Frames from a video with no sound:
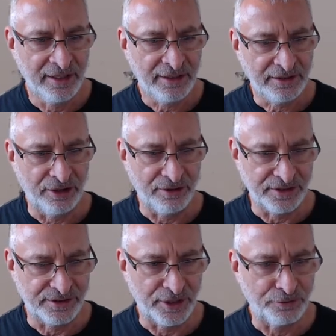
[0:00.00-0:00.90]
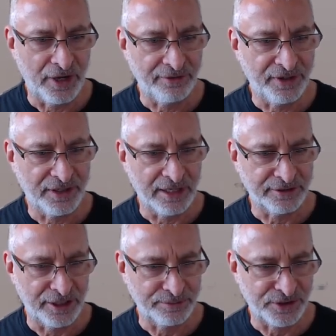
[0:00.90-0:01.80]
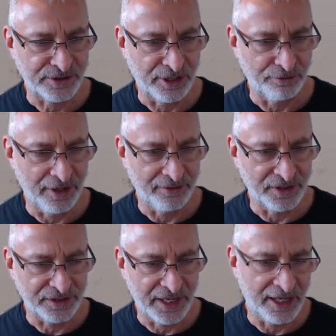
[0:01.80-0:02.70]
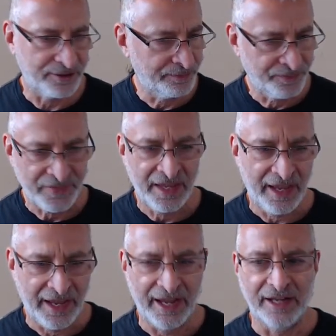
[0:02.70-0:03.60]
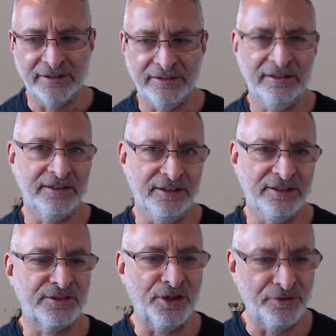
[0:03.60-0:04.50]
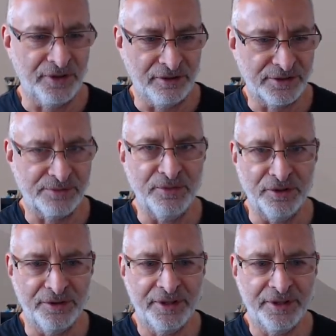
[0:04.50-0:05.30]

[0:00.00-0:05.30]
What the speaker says: You know, he's done waving, I'll tell him to start waving again, and it's all very smooth.